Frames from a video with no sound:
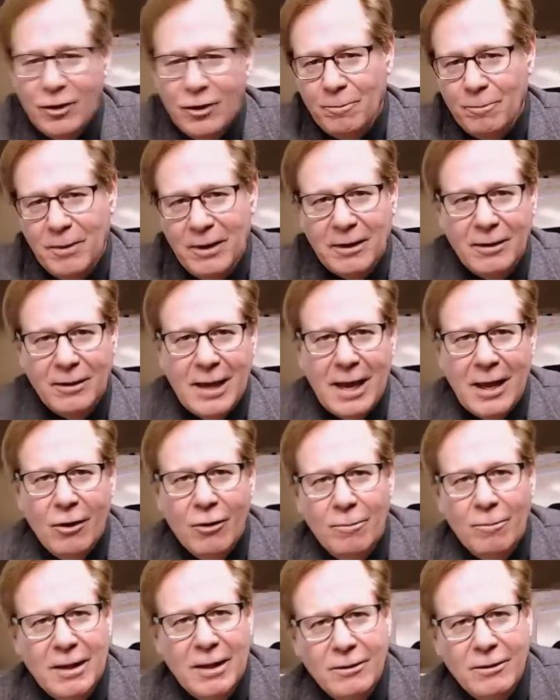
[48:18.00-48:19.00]
picked A
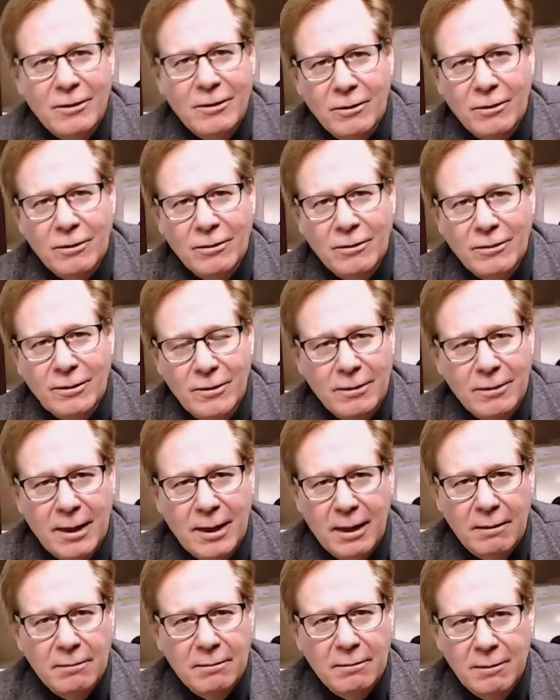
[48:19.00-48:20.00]
or B and you're
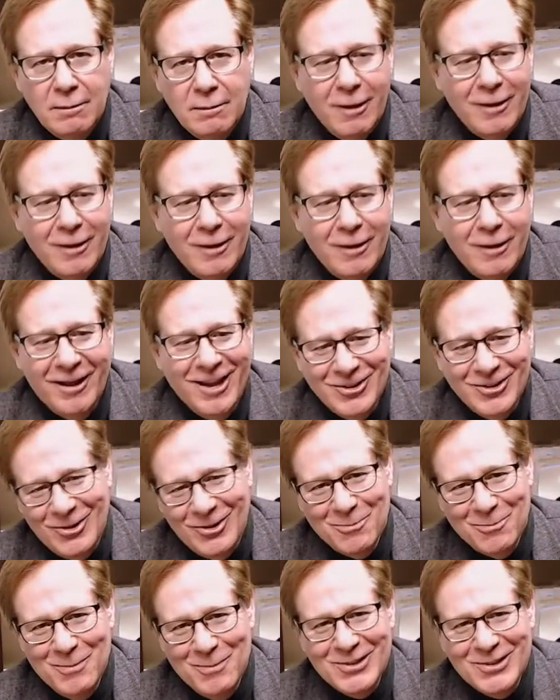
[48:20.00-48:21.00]
dead because you
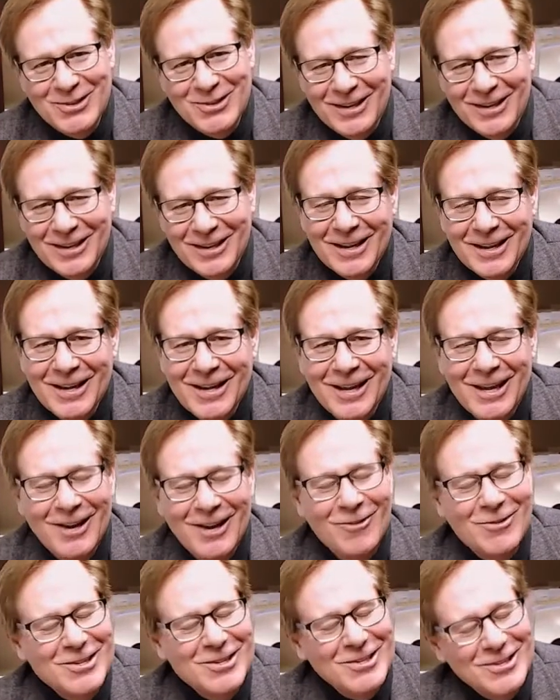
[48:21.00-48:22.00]
just missed it.
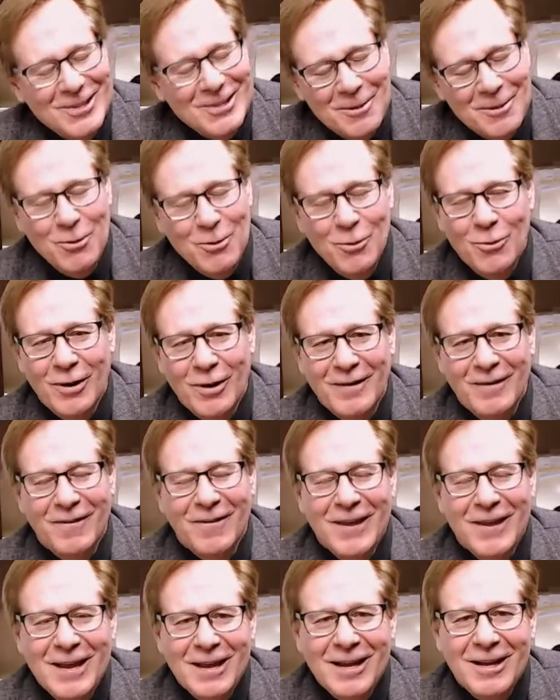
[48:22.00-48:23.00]
And it was a simple one.
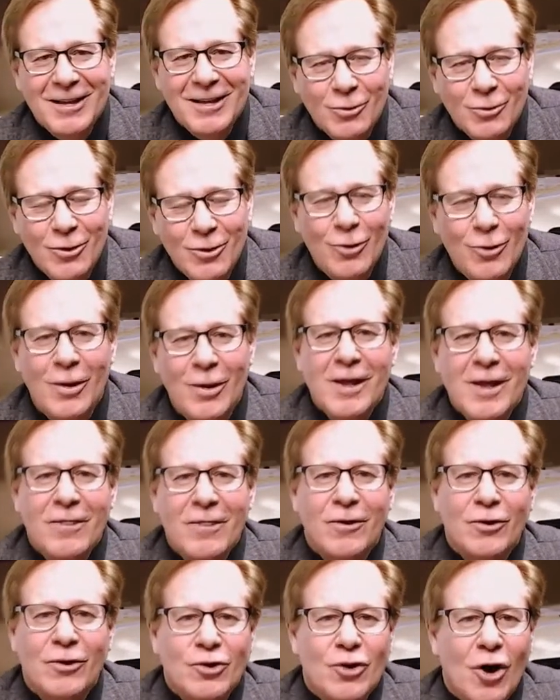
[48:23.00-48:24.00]
Think it through.
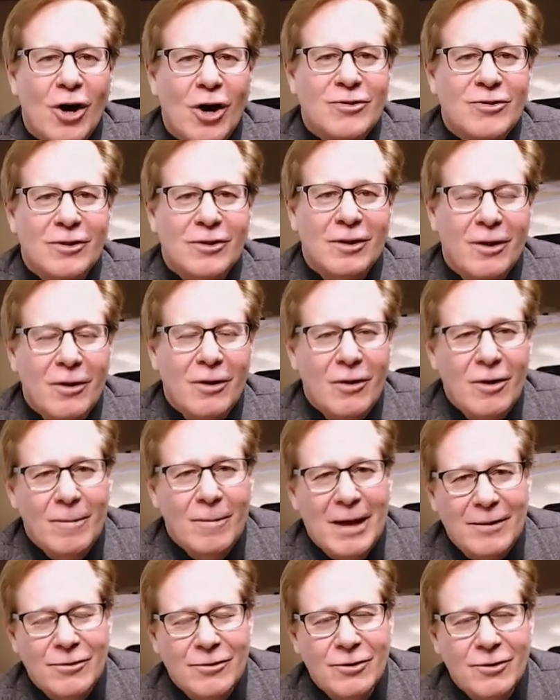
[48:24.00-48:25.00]
They're charged on the loan
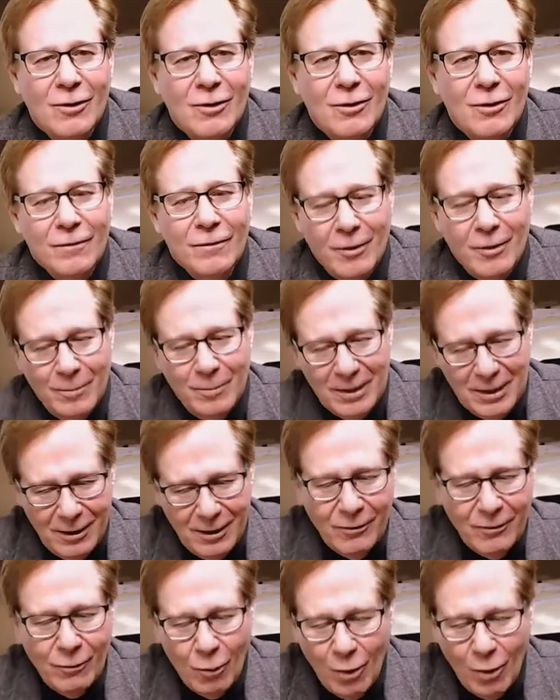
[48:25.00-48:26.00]
amount. So there'll be
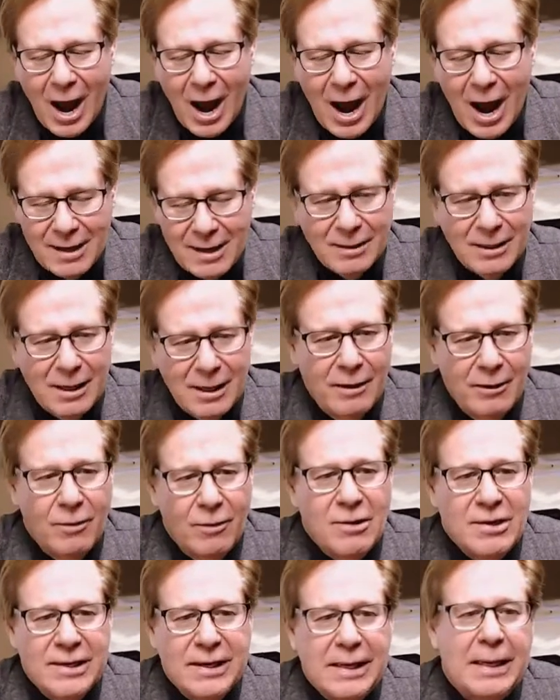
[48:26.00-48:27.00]
another. We'll hide it down
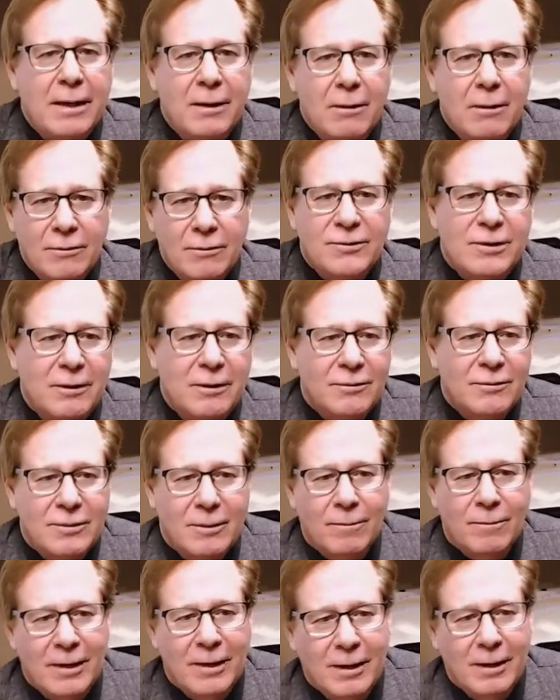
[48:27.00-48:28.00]
there in D or C or
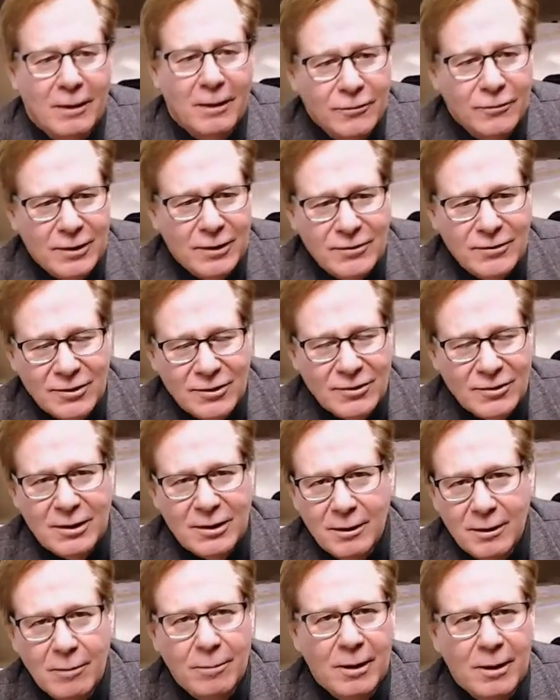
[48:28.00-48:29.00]
something, and I'll say
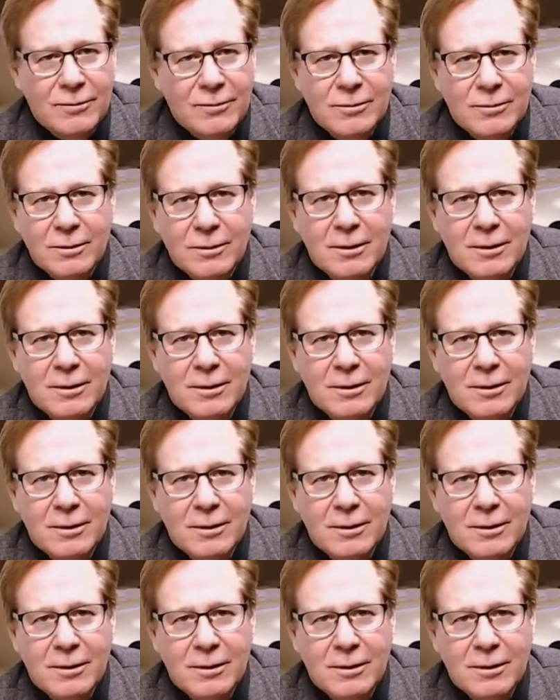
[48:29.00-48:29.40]
$1,600.